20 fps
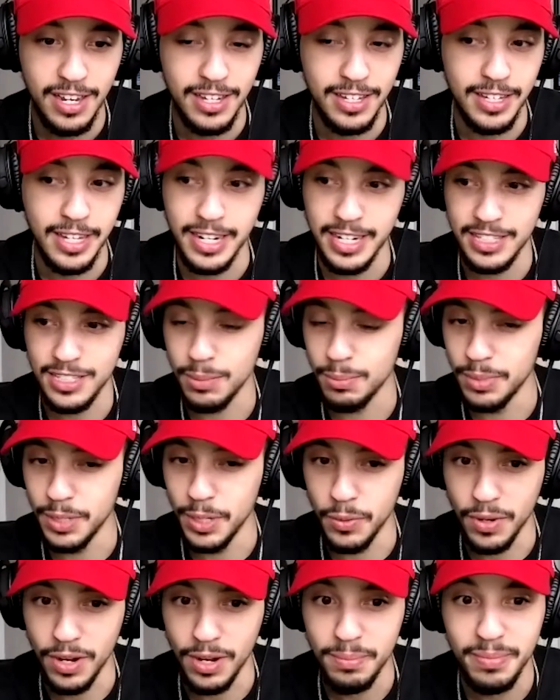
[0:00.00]
get it to
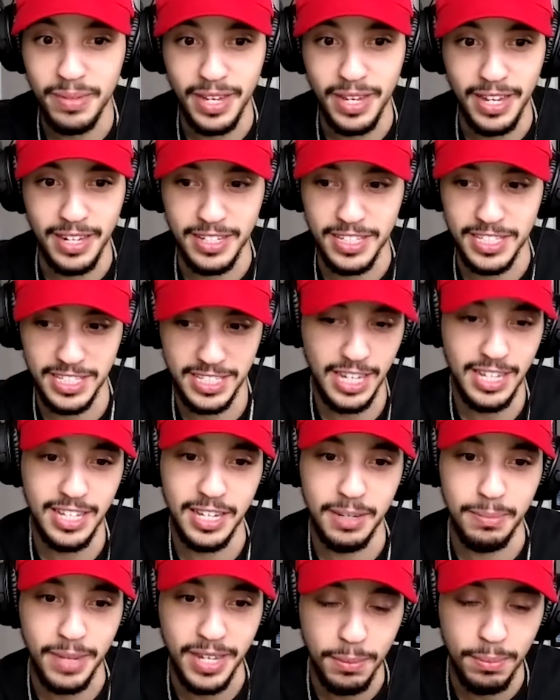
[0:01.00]
blow up and sell it
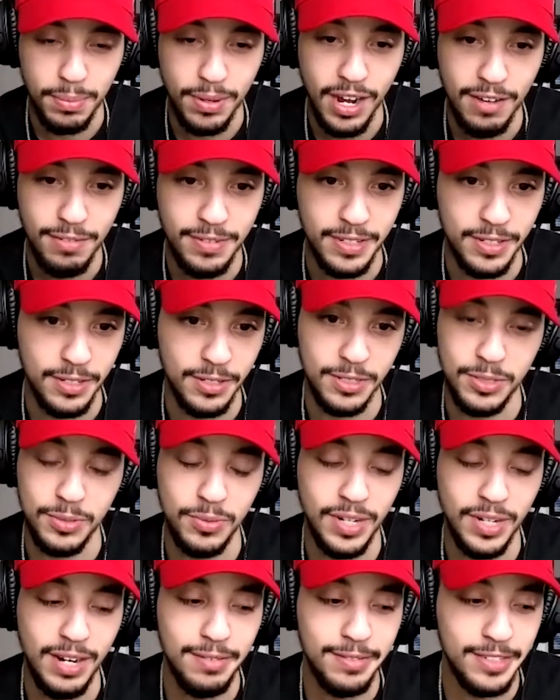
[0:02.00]
and make a profit or do
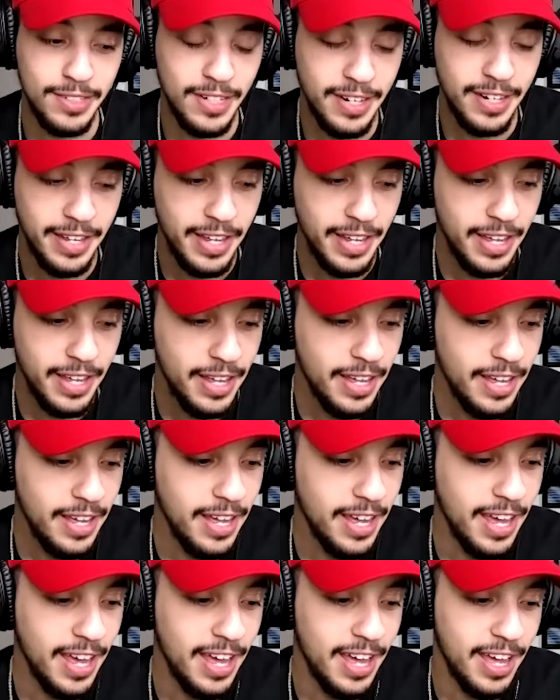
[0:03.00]
whatever. Mm-hmm.
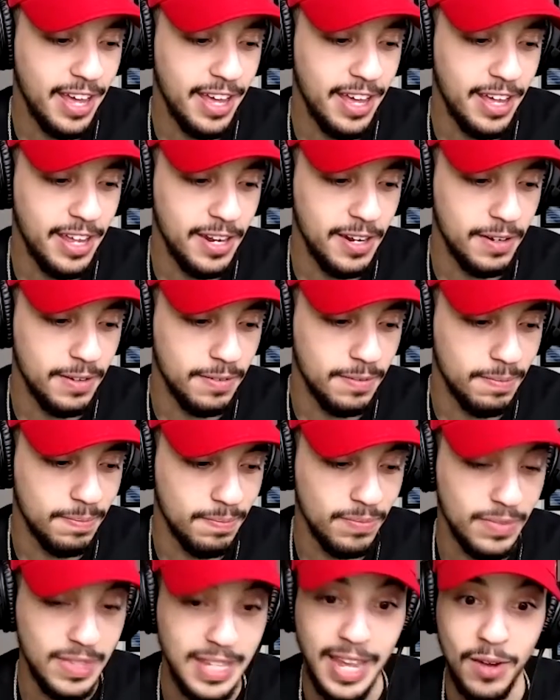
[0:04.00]
And
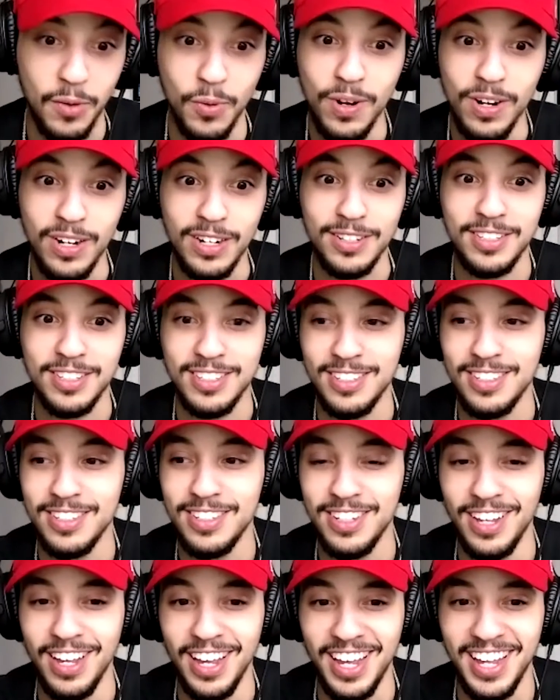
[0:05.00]
that worked.
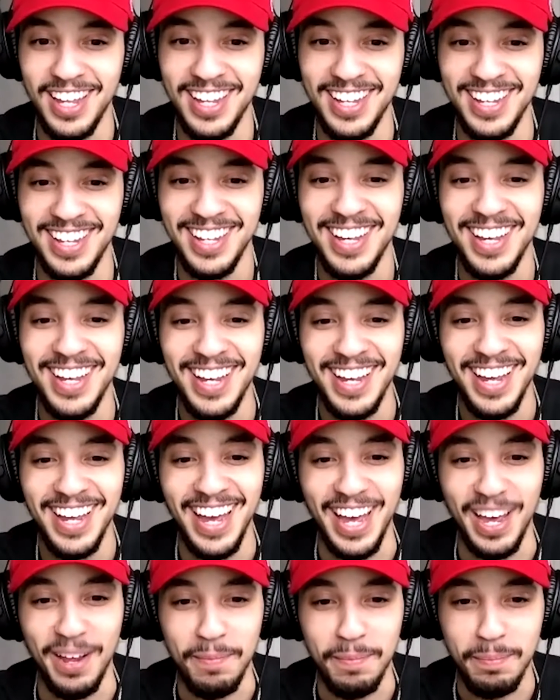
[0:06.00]

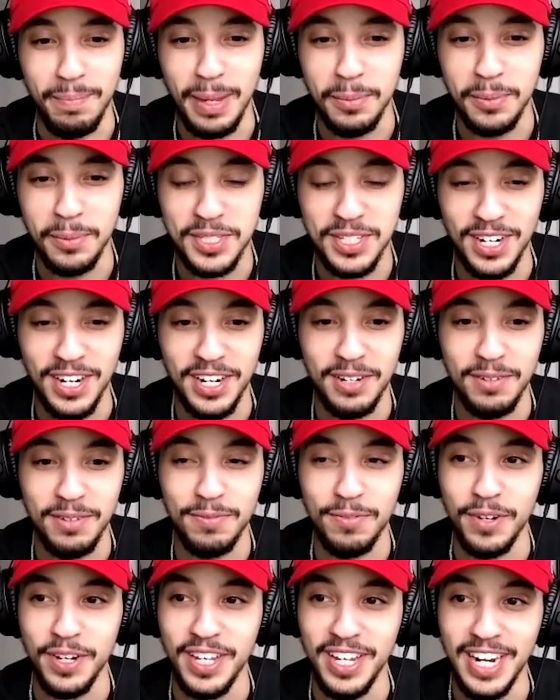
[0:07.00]
And people started
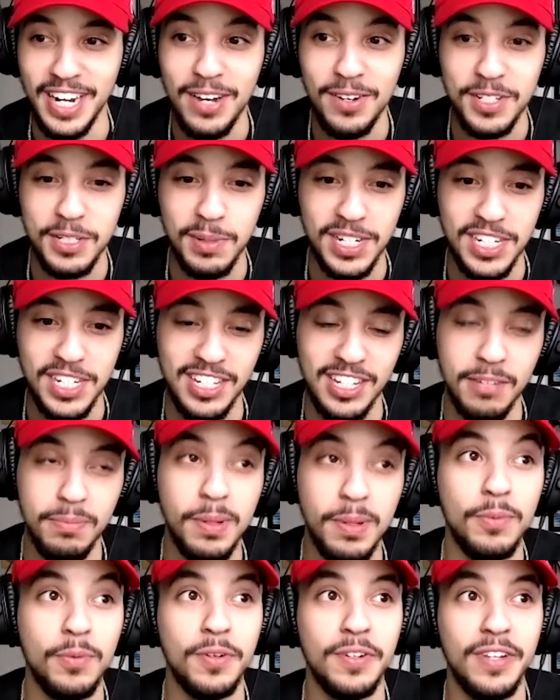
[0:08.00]
freaking out, especially other
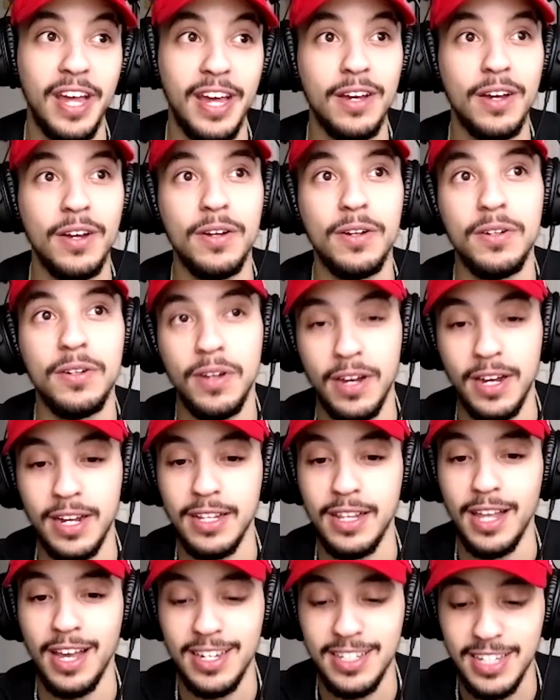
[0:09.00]
people were like
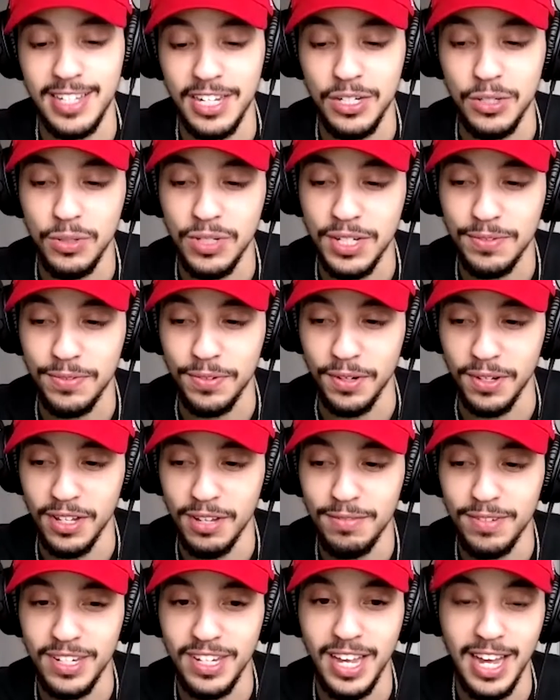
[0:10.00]
I said, do this for a
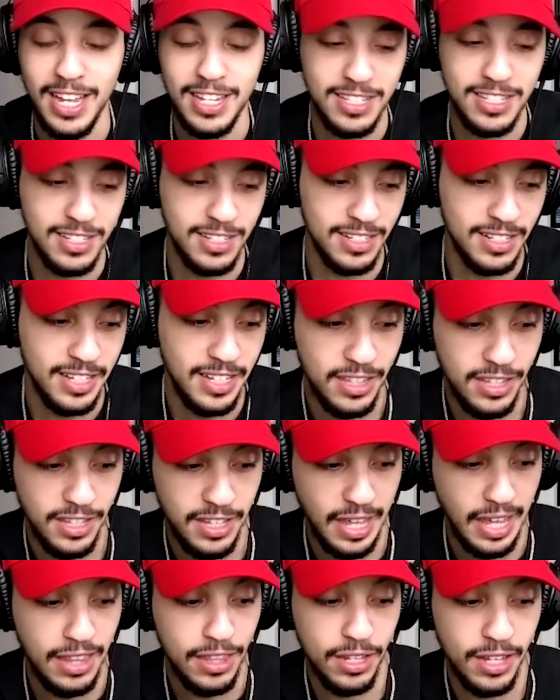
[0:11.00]
living, had to they
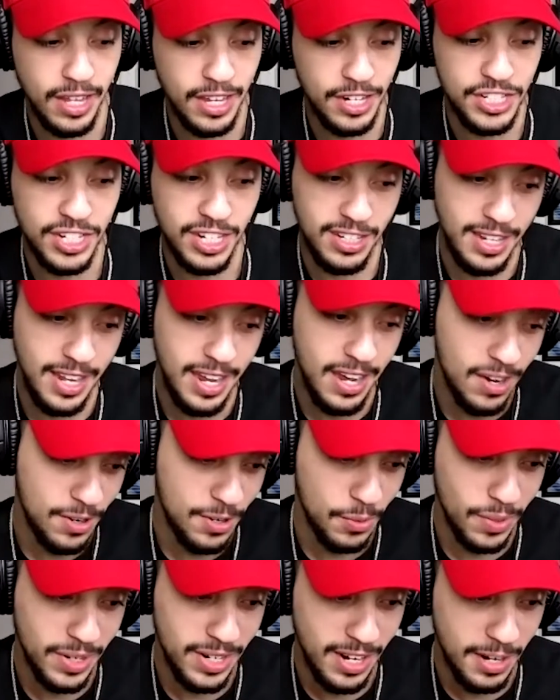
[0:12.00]
either like shut down
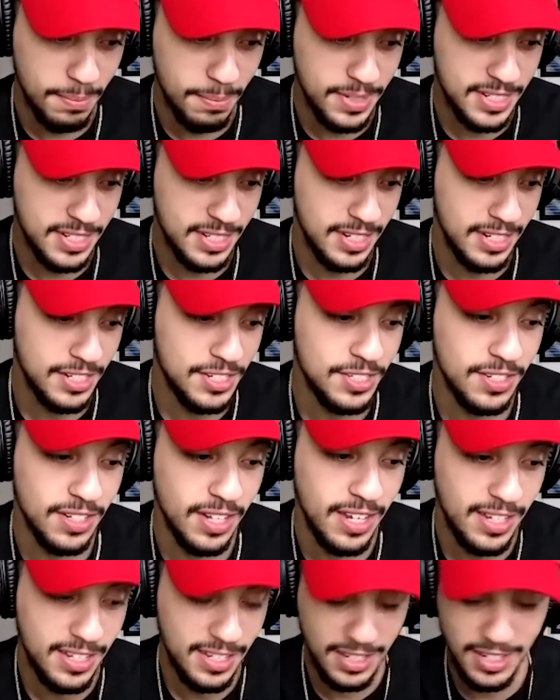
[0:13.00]
or went out of business or
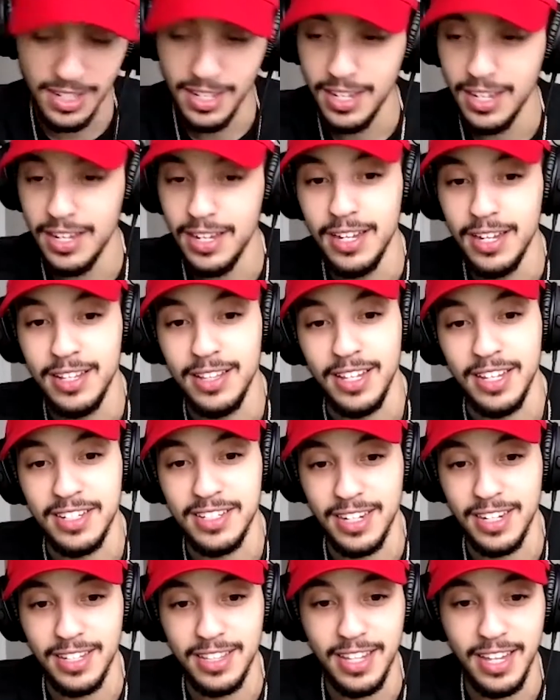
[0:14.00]
like things
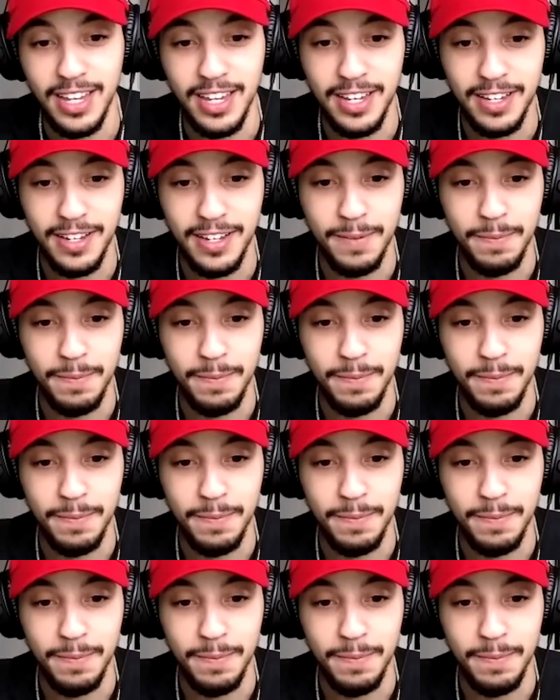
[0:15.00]
like that.